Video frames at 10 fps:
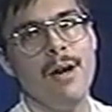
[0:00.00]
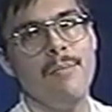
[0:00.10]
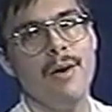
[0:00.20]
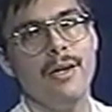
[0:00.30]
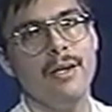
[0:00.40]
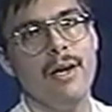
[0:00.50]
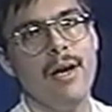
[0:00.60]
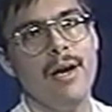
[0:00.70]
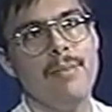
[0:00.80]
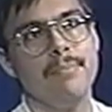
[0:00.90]
among
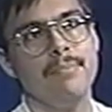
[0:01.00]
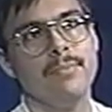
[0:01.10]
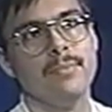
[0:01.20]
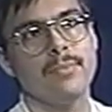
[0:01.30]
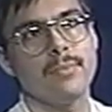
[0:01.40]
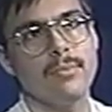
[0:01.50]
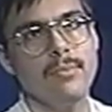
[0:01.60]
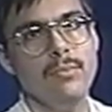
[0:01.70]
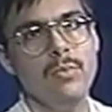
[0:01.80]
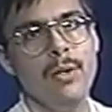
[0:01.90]

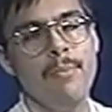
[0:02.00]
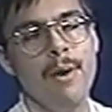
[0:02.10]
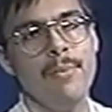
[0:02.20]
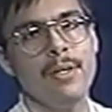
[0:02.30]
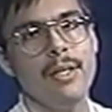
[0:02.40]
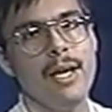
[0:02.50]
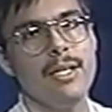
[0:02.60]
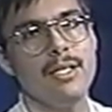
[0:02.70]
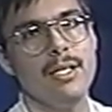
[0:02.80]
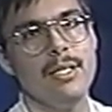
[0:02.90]
the
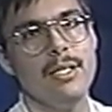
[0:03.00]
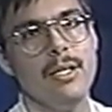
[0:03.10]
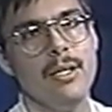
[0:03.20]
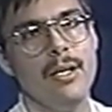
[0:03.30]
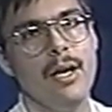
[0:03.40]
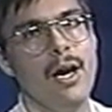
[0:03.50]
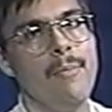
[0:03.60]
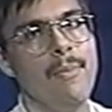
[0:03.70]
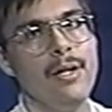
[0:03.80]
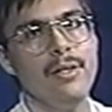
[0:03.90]
classes,
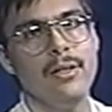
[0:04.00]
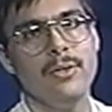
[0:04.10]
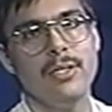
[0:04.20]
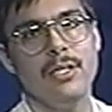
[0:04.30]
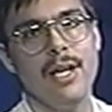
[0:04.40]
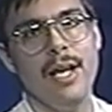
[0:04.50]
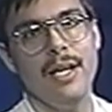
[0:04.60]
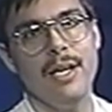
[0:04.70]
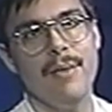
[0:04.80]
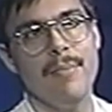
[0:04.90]
among the
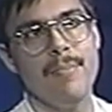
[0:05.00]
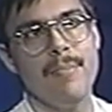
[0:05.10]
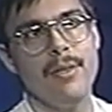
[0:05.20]
Lusitania,